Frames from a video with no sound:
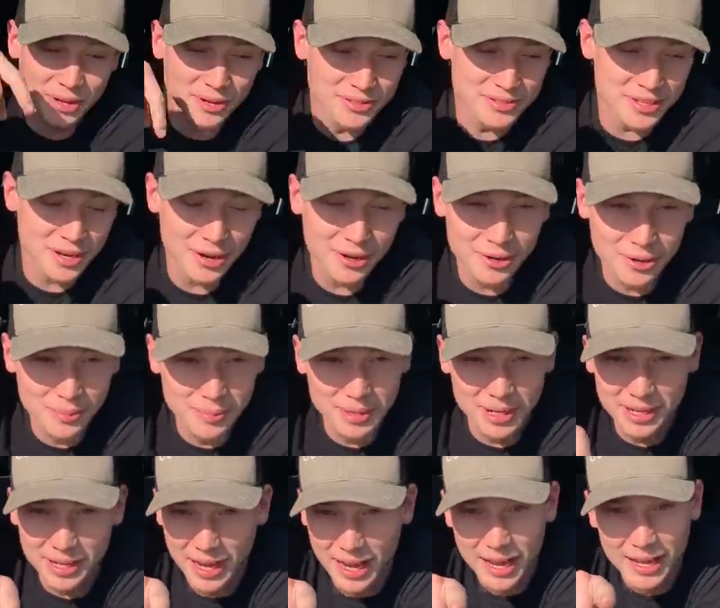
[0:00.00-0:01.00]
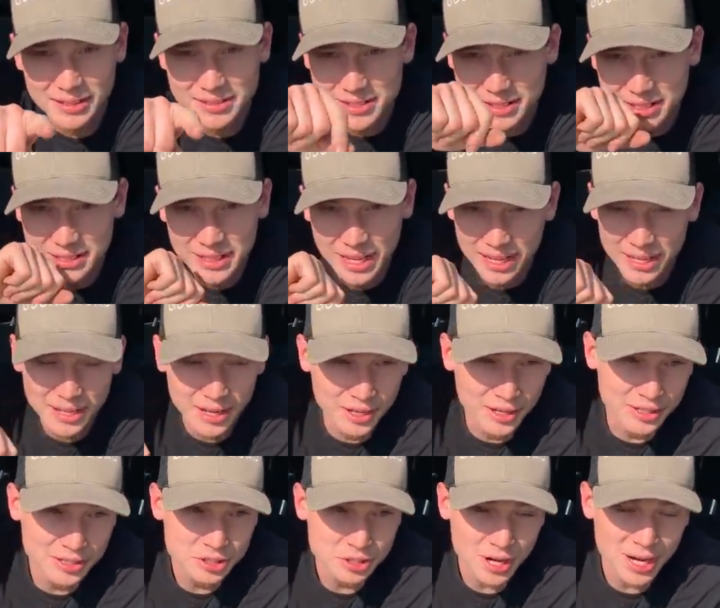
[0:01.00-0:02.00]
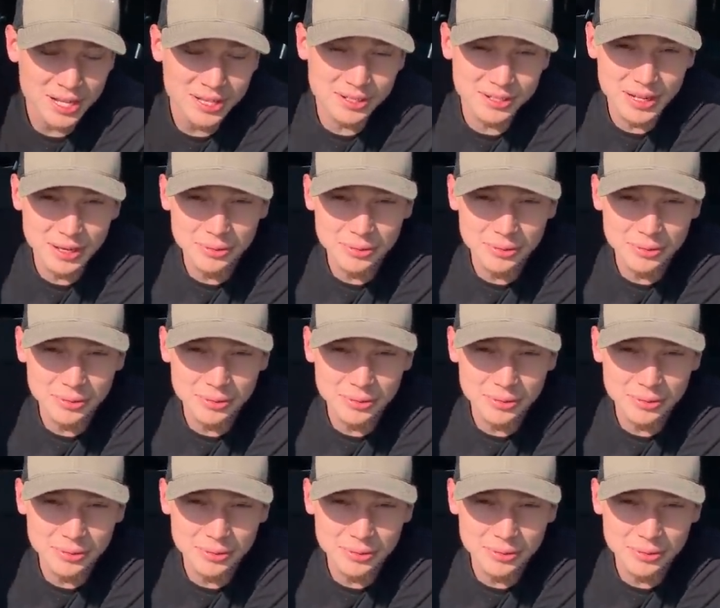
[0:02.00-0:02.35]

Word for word: a circle, but I seen that uh, trailer